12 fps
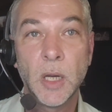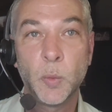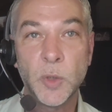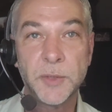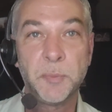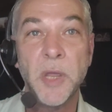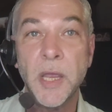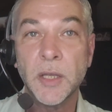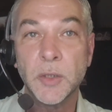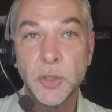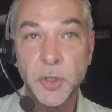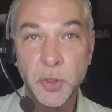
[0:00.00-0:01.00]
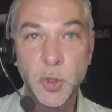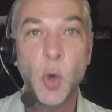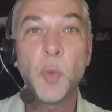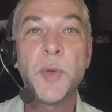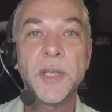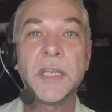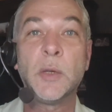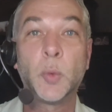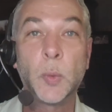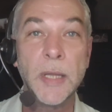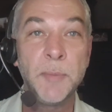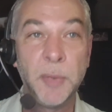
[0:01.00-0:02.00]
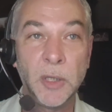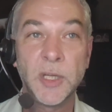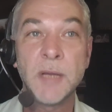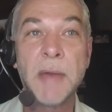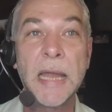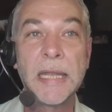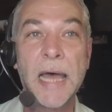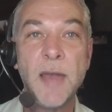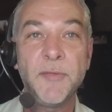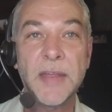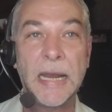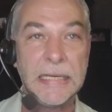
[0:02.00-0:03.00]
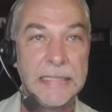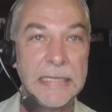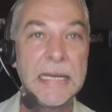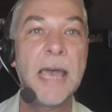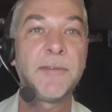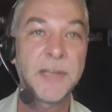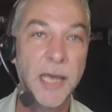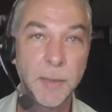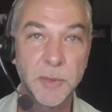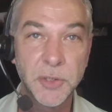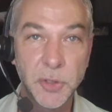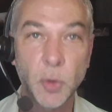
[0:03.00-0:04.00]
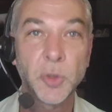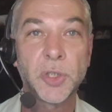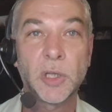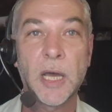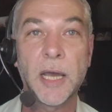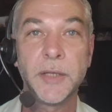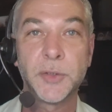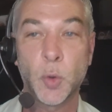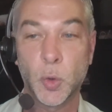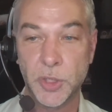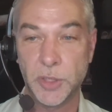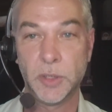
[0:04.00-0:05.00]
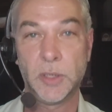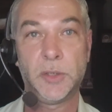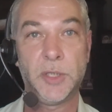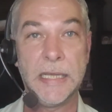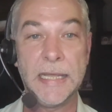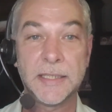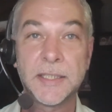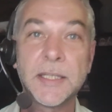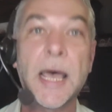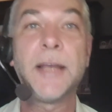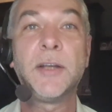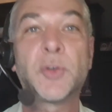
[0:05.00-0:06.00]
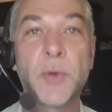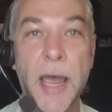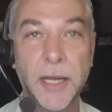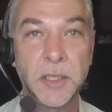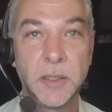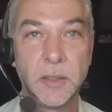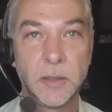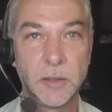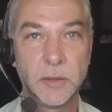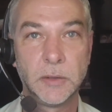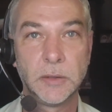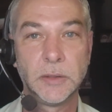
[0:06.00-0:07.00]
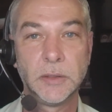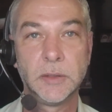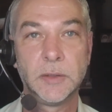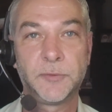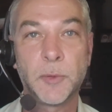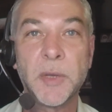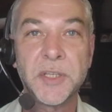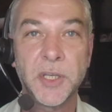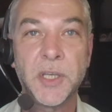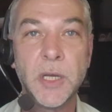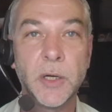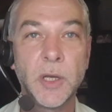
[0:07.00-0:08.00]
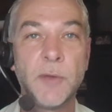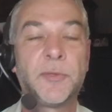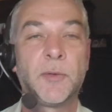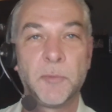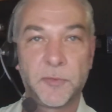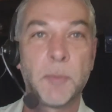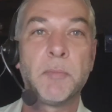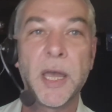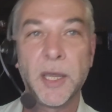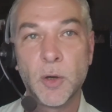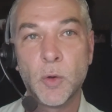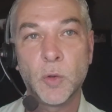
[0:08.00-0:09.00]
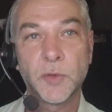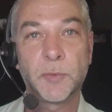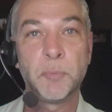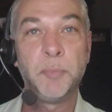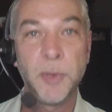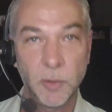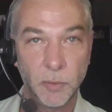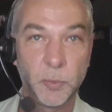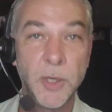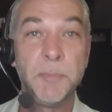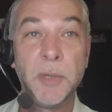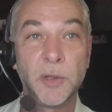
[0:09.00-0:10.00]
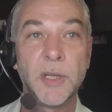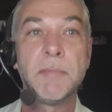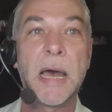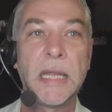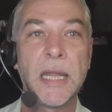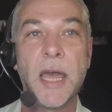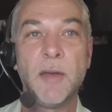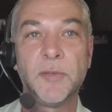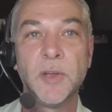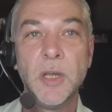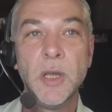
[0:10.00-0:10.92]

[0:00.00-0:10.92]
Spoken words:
was being so busy rebuilding my life that I didn't have time to socialize or to get sidetracked from my security, from my goals, from rebuilding my life.